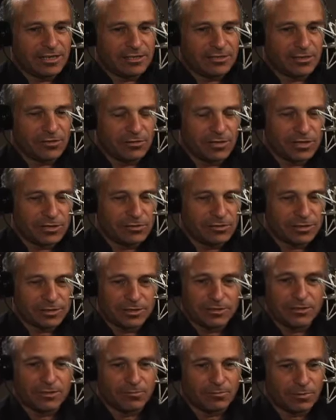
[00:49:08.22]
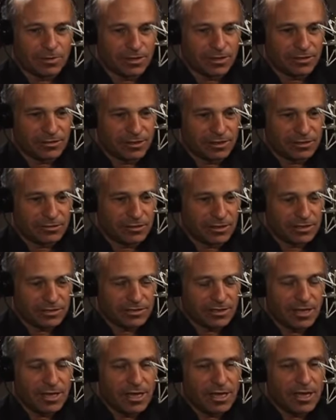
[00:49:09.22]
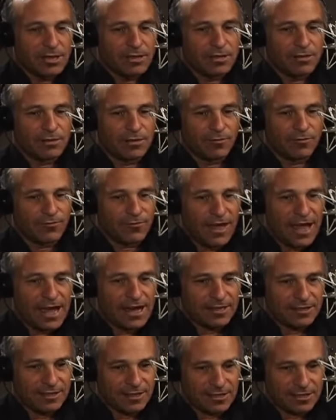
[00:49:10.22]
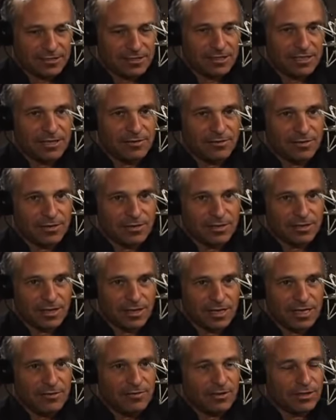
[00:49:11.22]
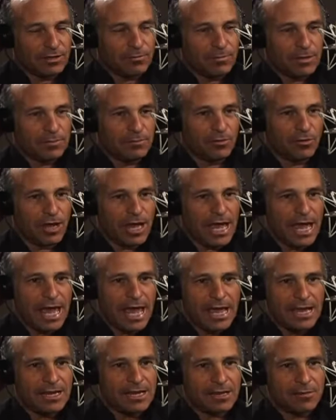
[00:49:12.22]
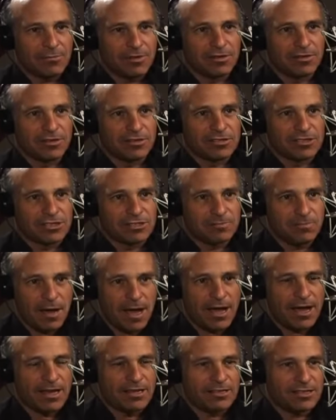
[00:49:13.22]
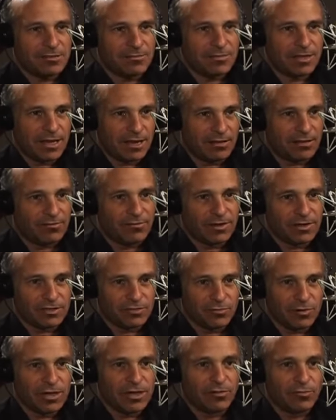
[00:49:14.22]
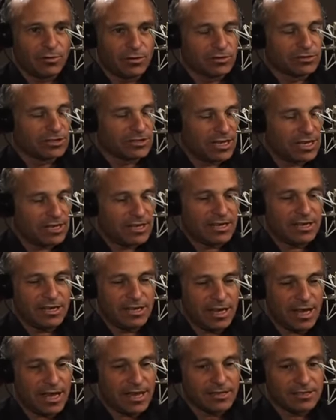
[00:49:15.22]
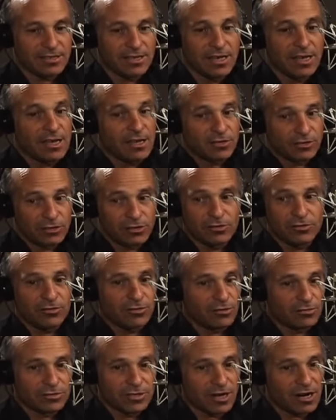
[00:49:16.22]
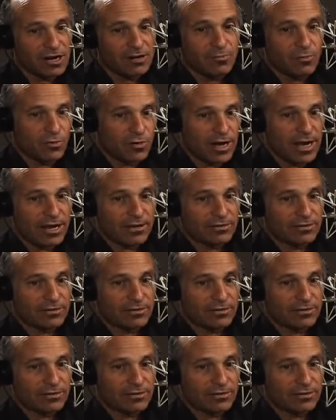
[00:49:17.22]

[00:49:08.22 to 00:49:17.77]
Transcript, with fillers: in his own interest, his own political interest the, the fact is, and even uh, even the people who hate him and despise him down in Venezuela will say that he has turned those cardboard